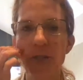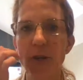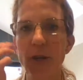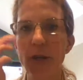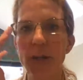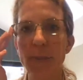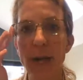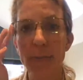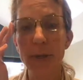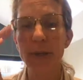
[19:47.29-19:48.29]
So it
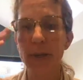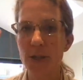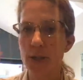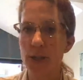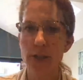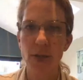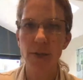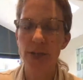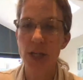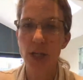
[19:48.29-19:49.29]
might be that they're just having a
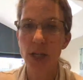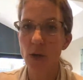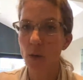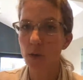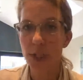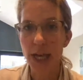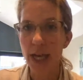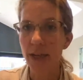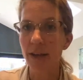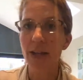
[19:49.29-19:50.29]
particularly off
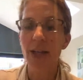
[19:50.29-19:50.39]
day